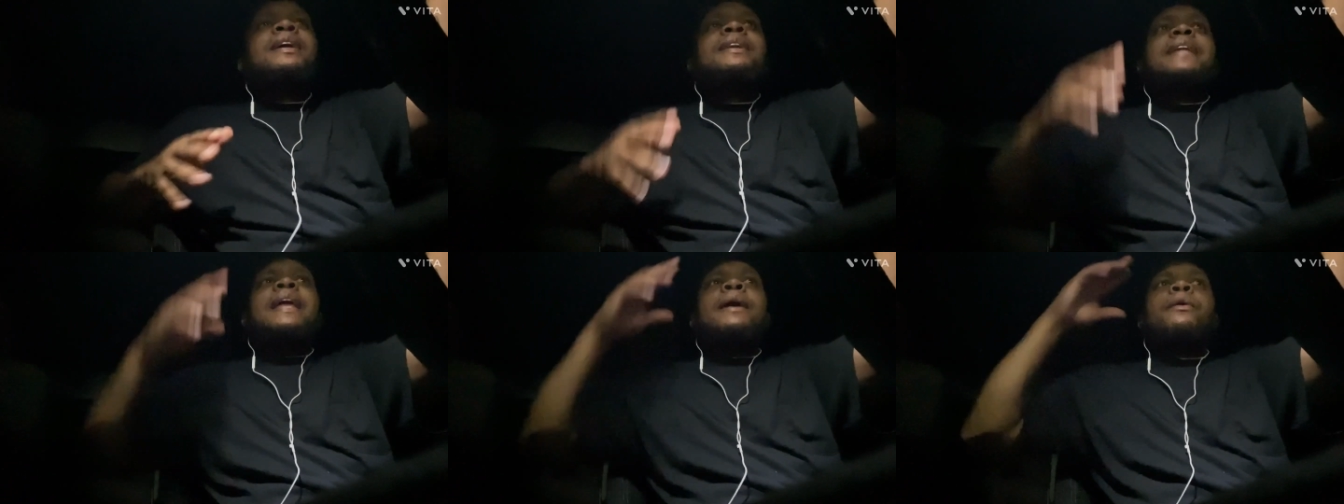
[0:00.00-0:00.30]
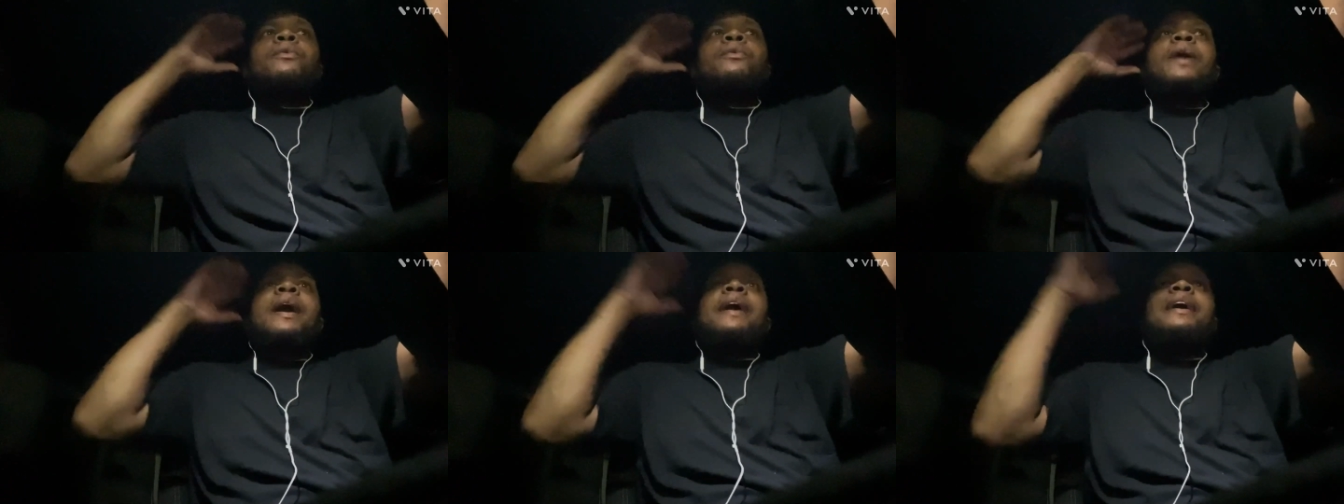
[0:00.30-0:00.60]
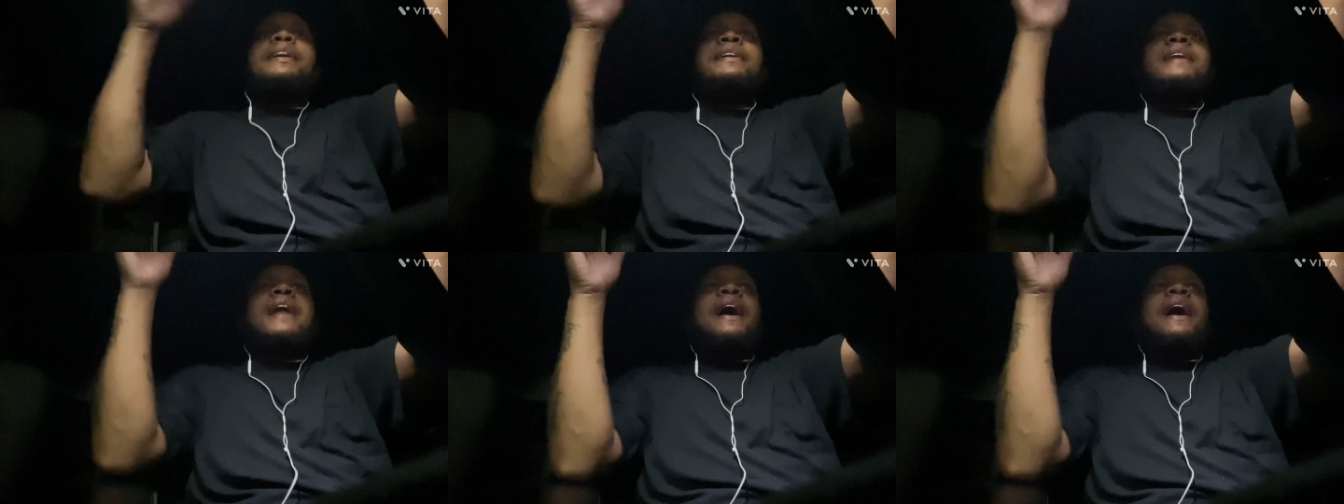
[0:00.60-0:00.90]
that
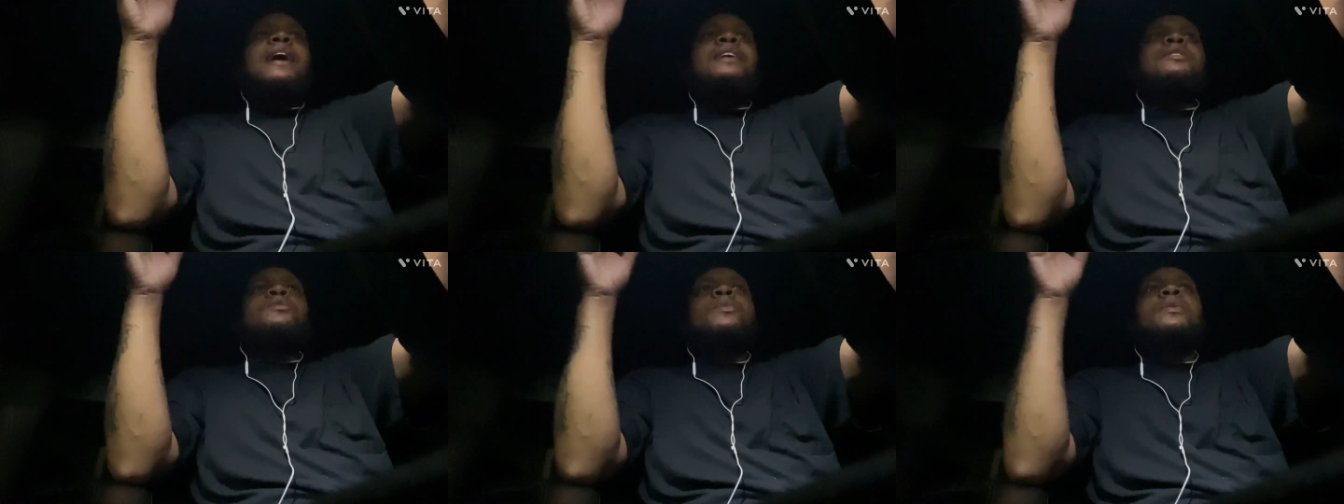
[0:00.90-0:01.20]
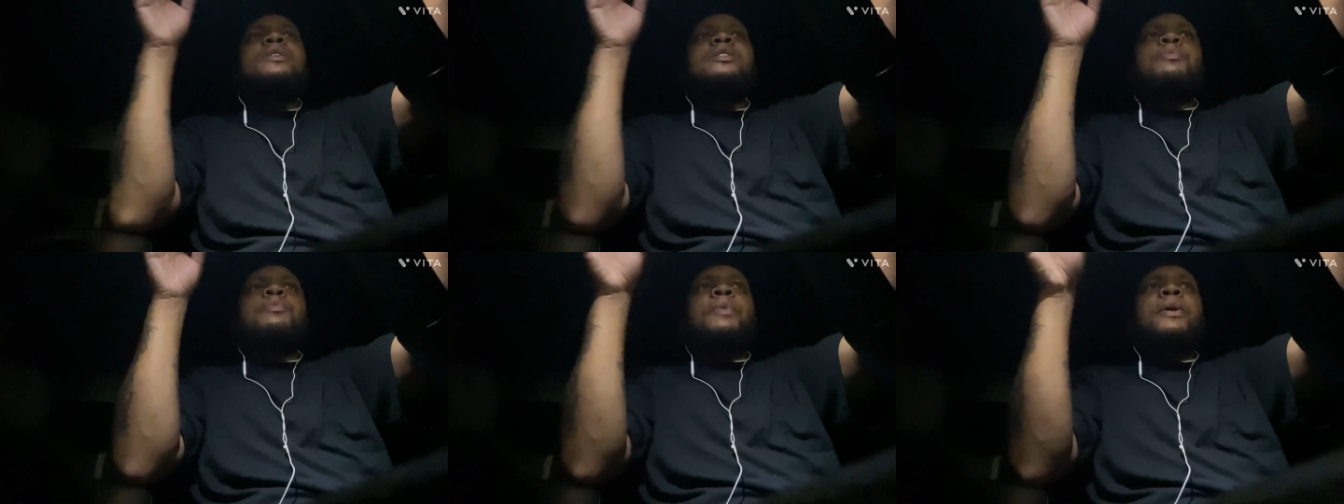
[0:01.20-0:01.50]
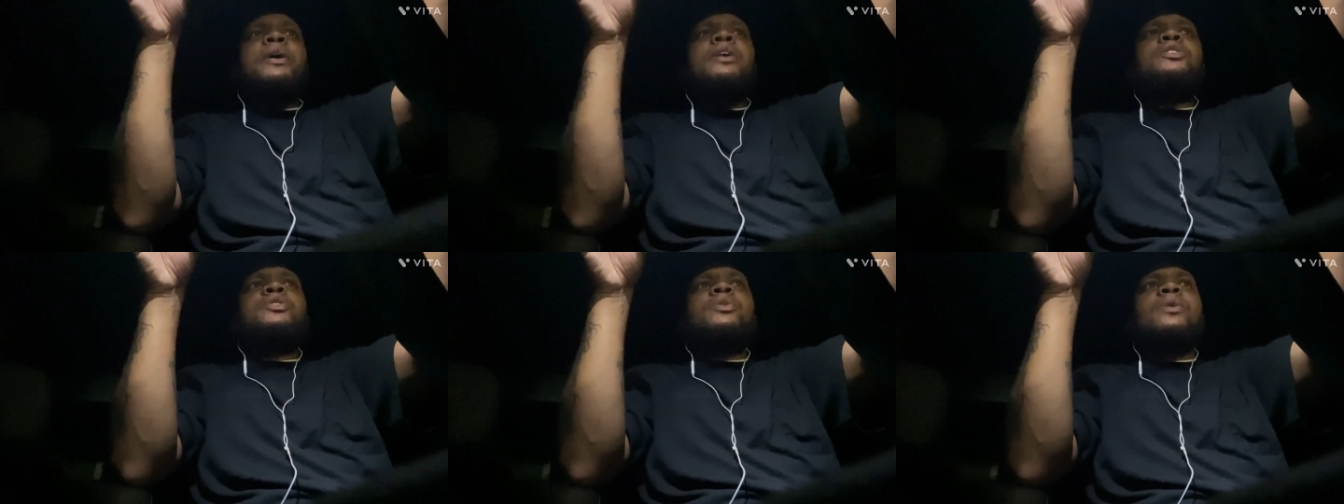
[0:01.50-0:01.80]
recognize when
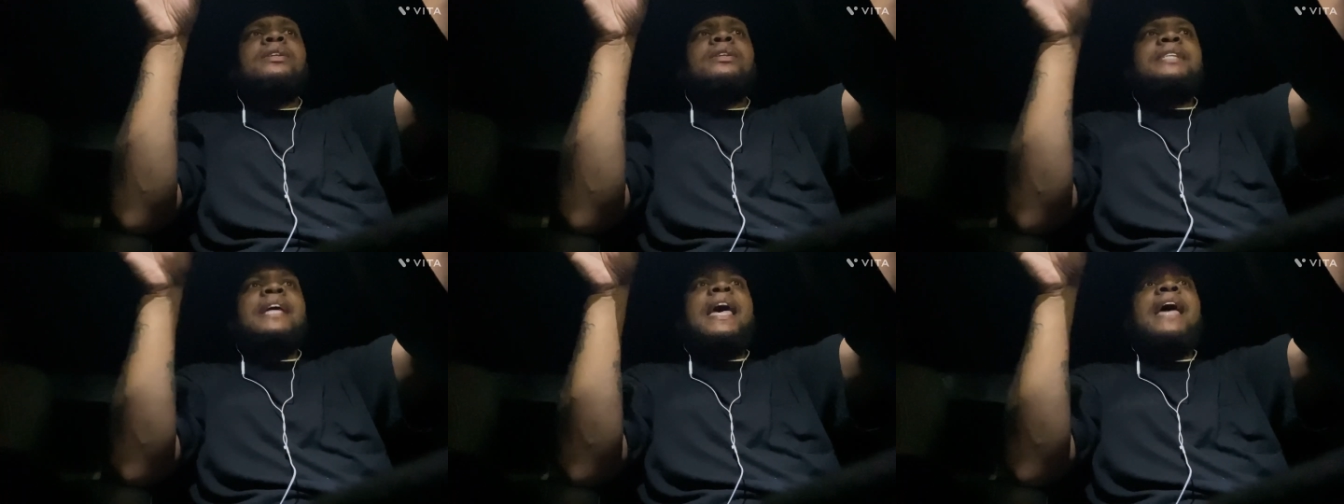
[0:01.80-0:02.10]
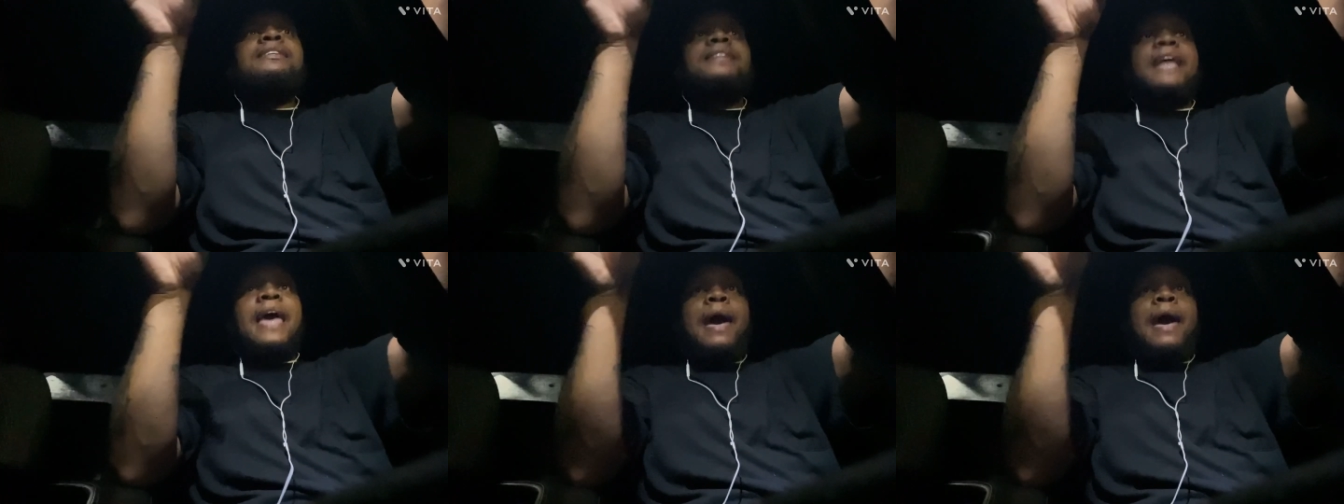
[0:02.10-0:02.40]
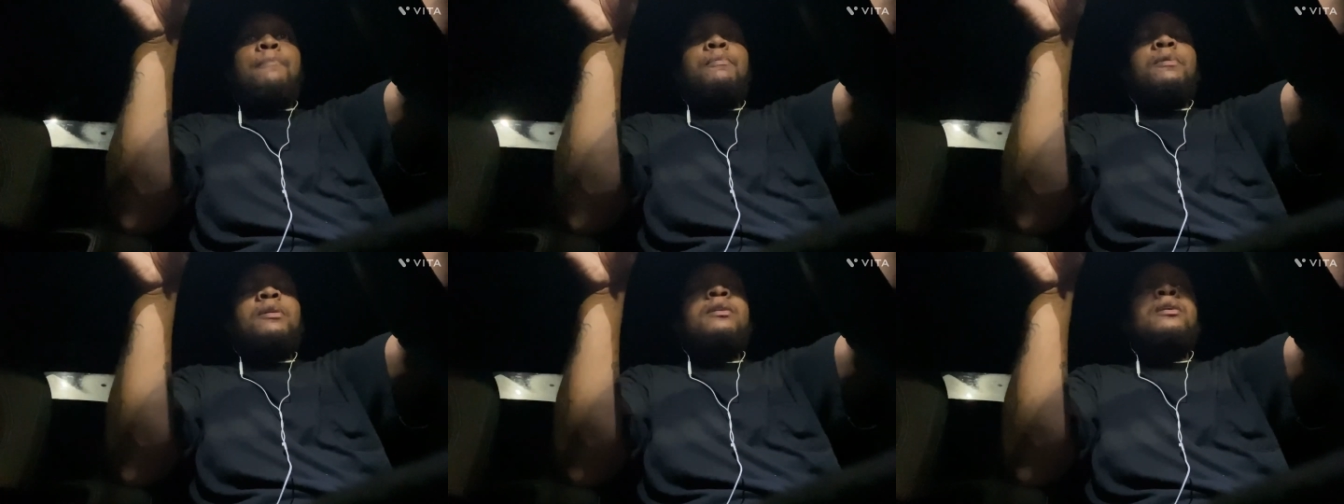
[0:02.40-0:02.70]
spiritual attacks
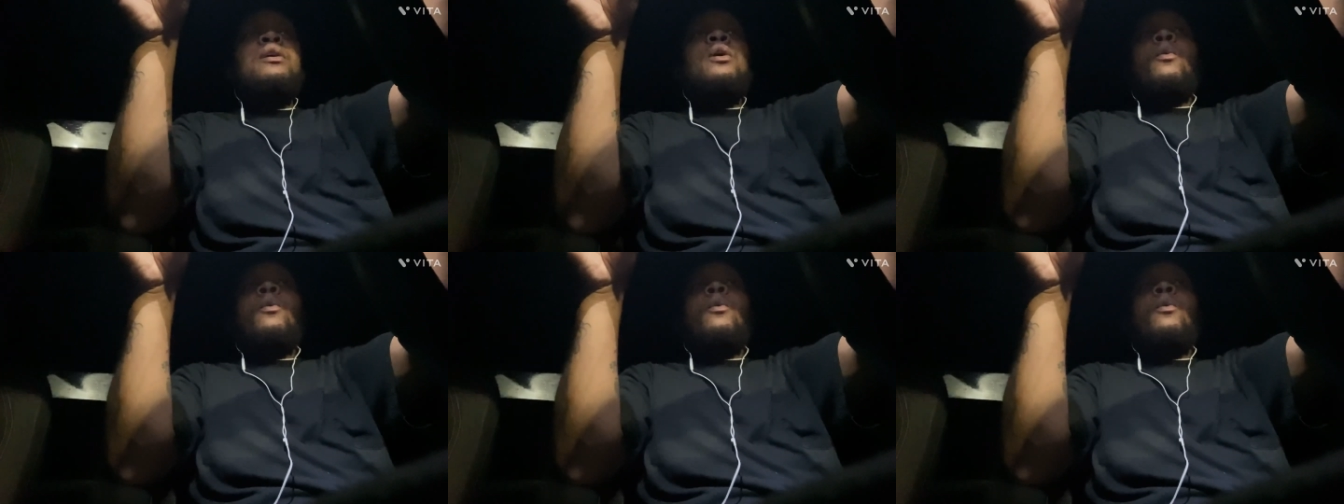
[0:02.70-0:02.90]
happen,